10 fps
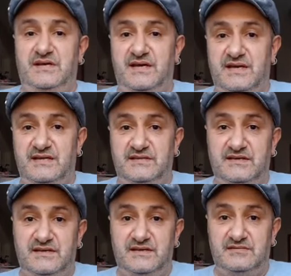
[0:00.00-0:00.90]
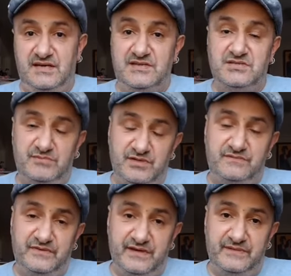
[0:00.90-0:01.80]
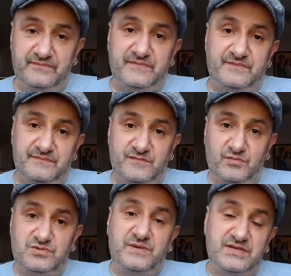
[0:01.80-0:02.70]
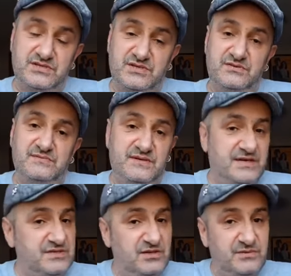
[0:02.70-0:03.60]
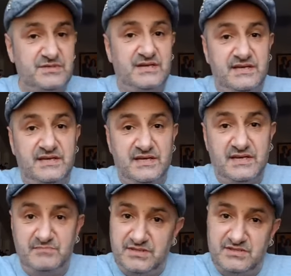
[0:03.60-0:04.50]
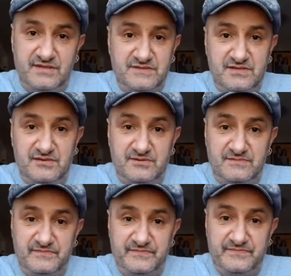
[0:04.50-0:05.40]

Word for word: And uh, yeah, it's going to be a good fight. We'll speak soon. As always, take care. Much love to you all.